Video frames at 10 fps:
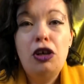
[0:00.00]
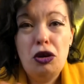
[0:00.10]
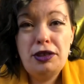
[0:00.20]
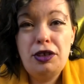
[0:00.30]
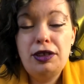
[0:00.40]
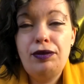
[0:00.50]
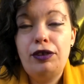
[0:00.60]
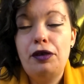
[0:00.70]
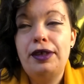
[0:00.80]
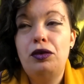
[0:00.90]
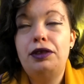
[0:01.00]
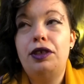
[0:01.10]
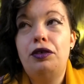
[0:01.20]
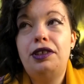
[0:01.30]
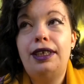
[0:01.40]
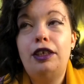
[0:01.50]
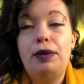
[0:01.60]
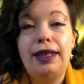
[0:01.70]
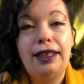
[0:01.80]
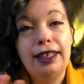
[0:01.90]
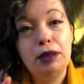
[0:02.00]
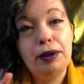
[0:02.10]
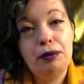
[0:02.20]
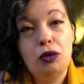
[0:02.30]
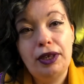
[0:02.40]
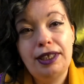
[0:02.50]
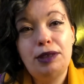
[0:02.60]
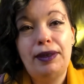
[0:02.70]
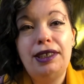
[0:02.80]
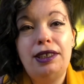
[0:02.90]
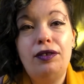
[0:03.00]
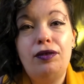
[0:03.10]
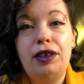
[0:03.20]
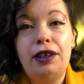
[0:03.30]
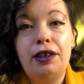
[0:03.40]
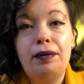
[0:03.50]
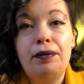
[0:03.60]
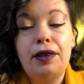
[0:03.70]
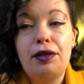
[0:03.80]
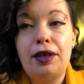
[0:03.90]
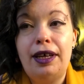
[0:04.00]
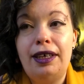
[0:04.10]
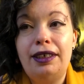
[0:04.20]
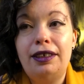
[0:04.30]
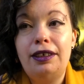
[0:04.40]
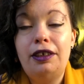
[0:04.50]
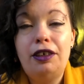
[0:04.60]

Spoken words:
Alternative clothing also does tend to be that little bit more expensive than